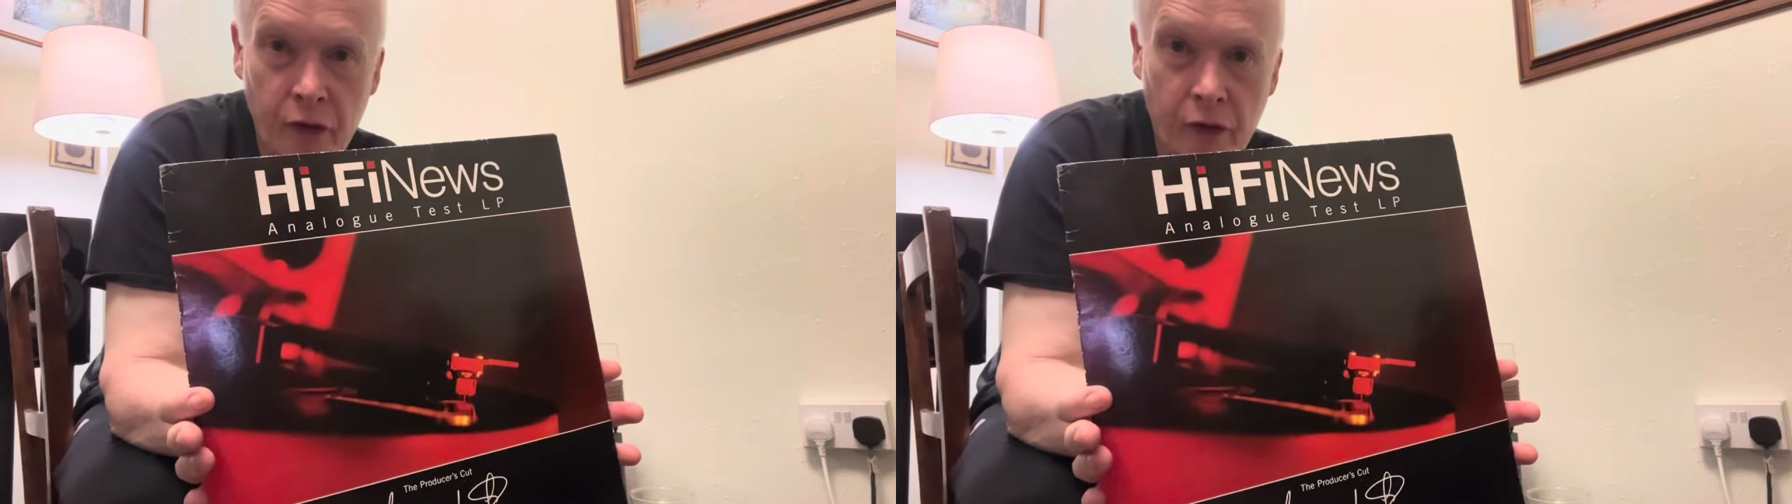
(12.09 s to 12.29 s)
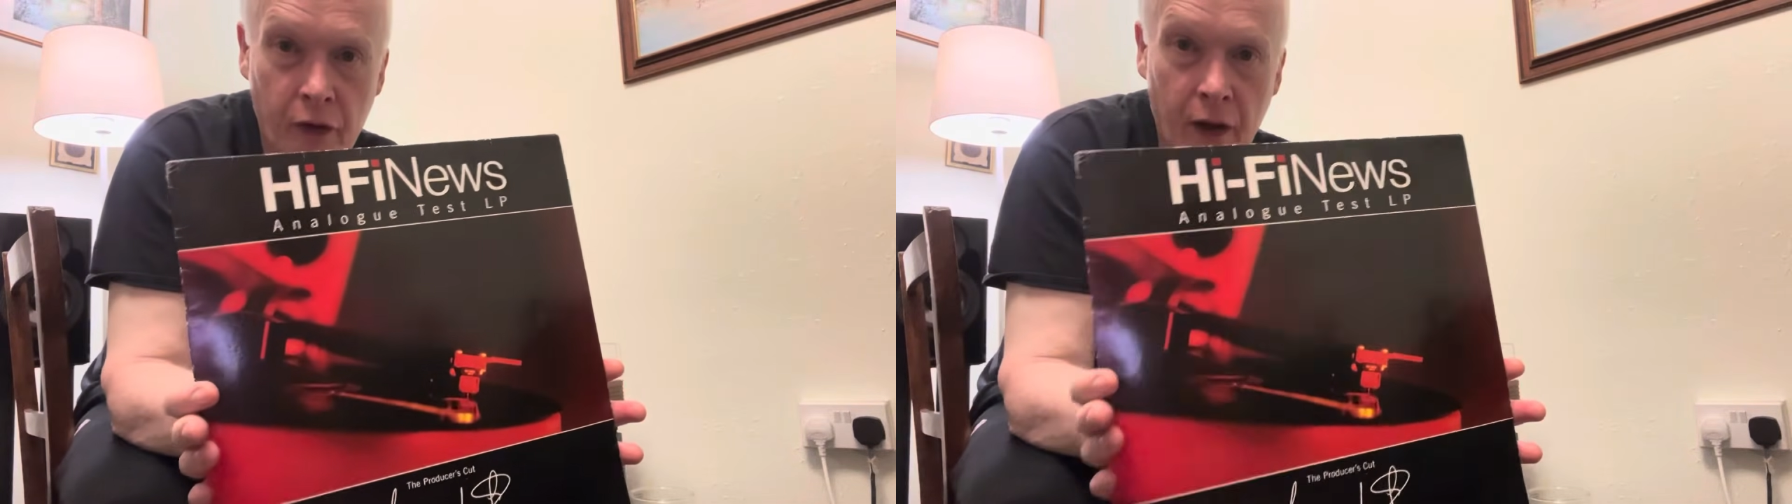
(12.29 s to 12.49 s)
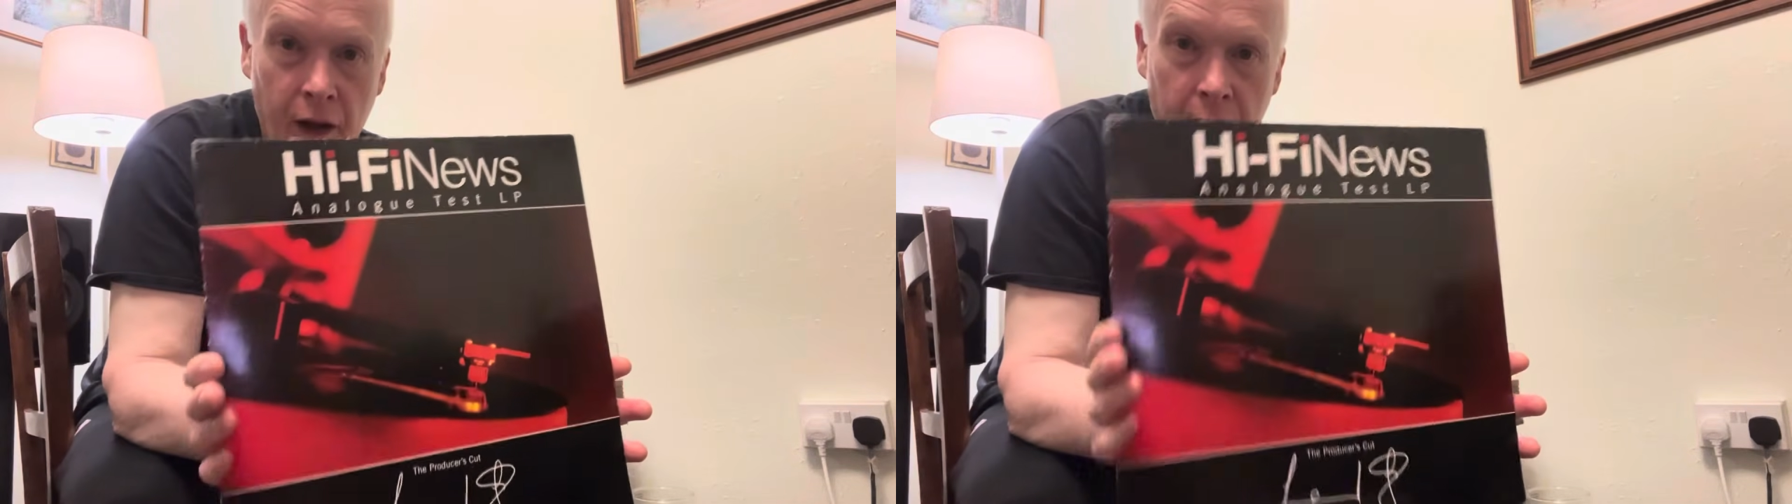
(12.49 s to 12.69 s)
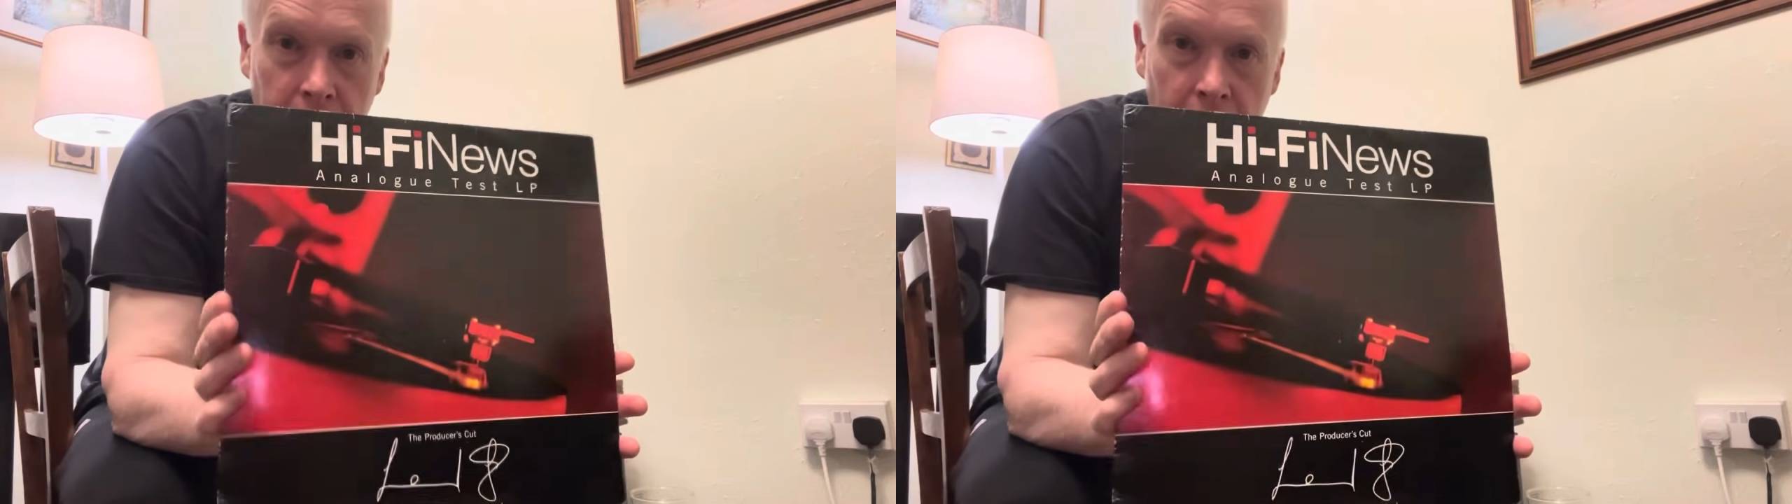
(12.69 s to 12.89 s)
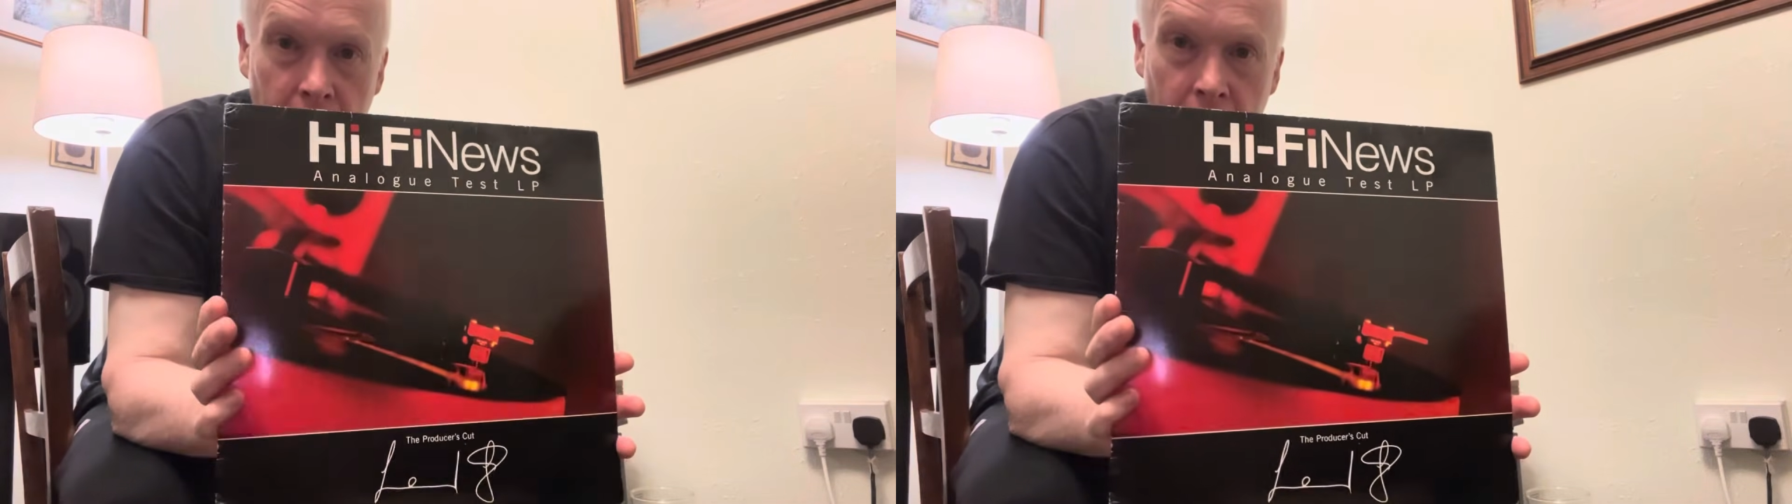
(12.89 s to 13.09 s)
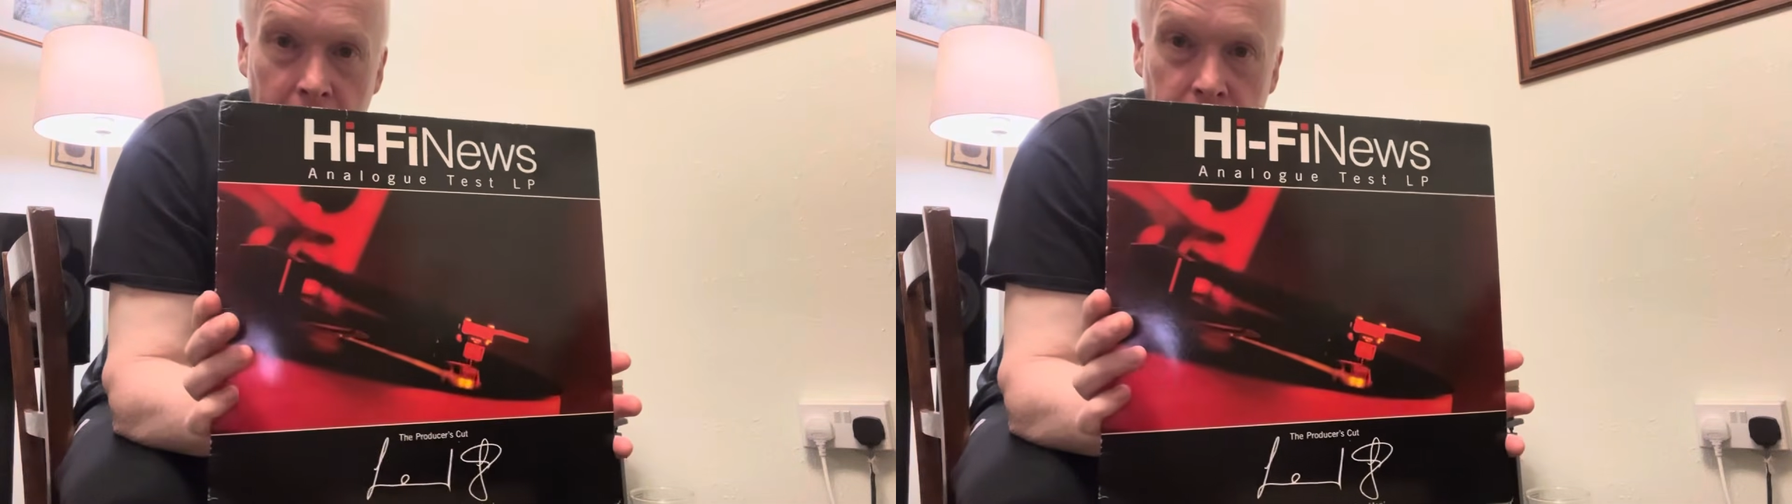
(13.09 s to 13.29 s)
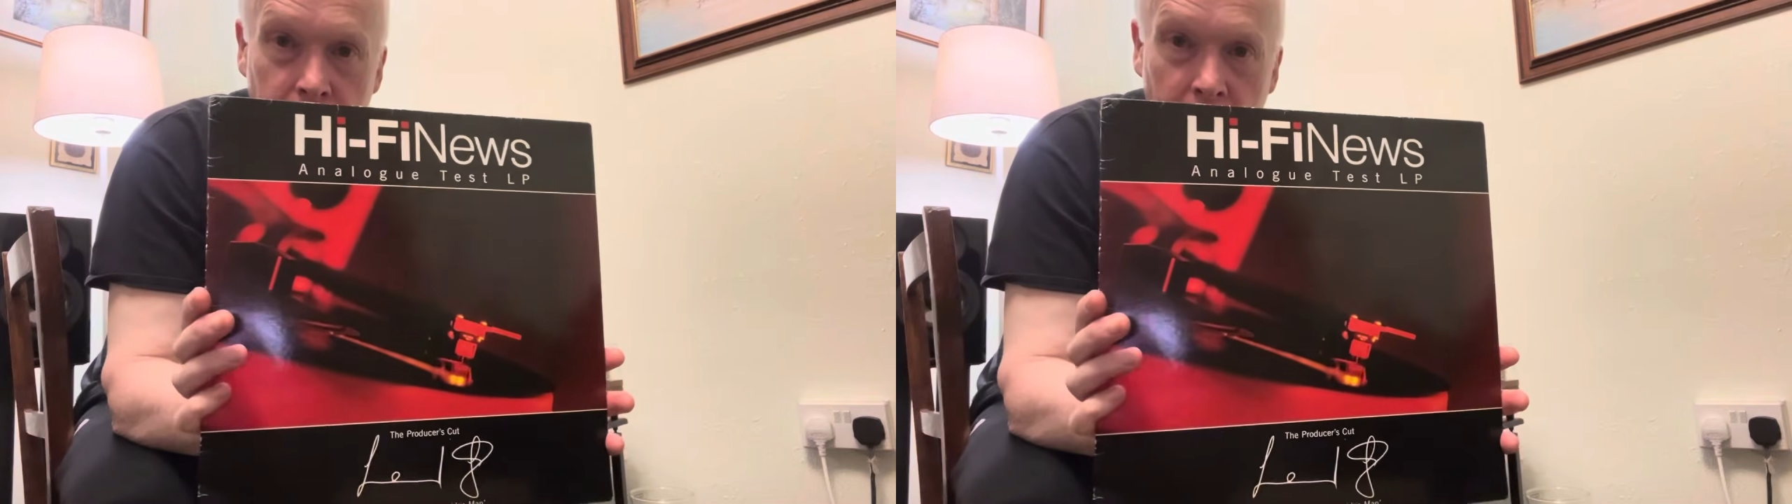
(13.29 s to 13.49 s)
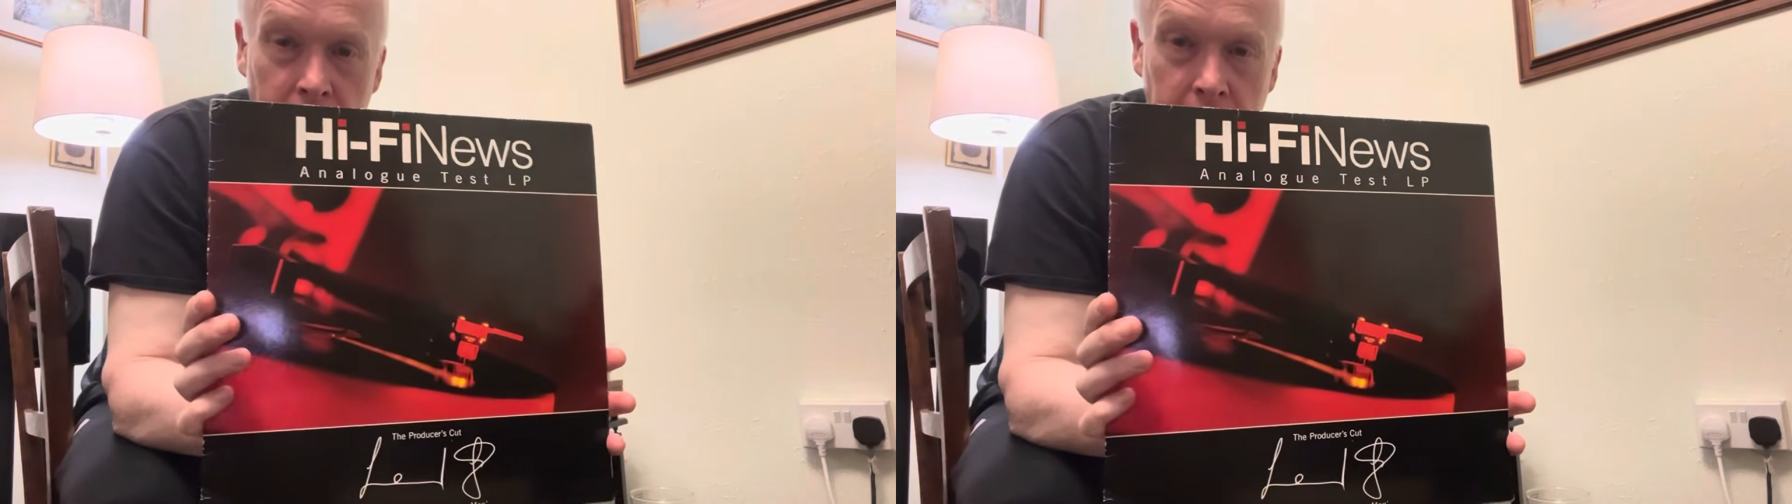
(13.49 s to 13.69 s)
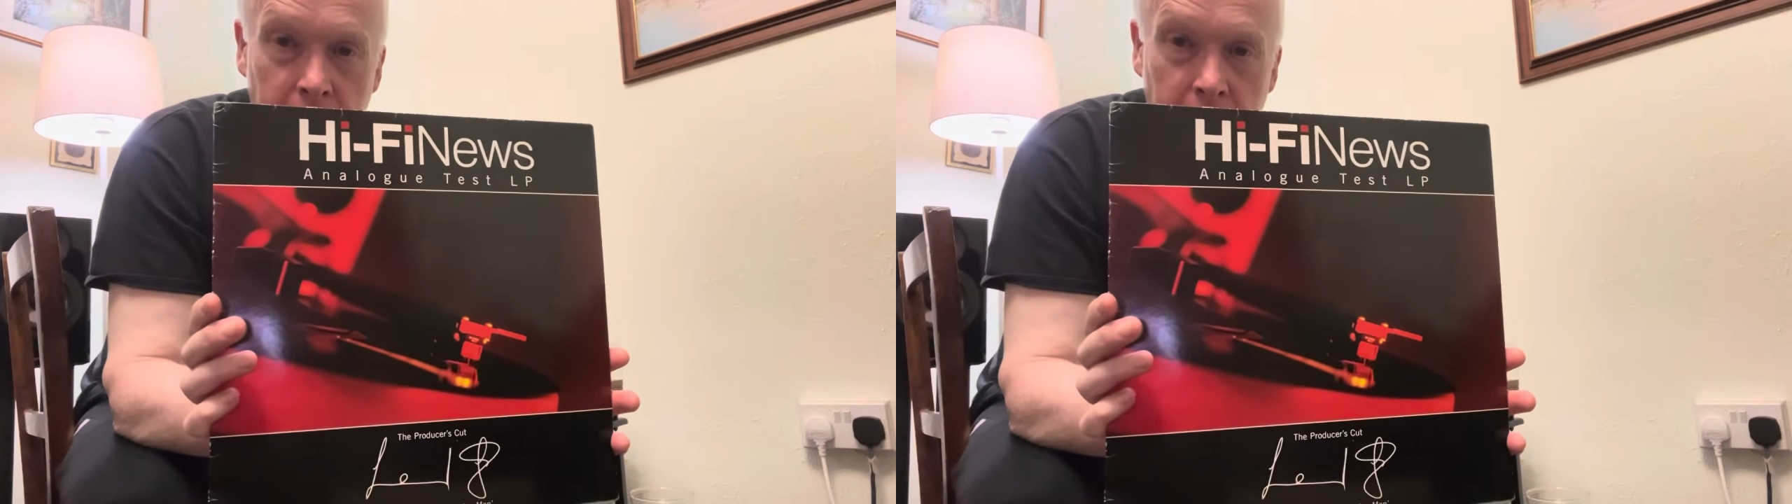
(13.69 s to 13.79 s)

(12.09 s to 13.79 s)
It's HiFi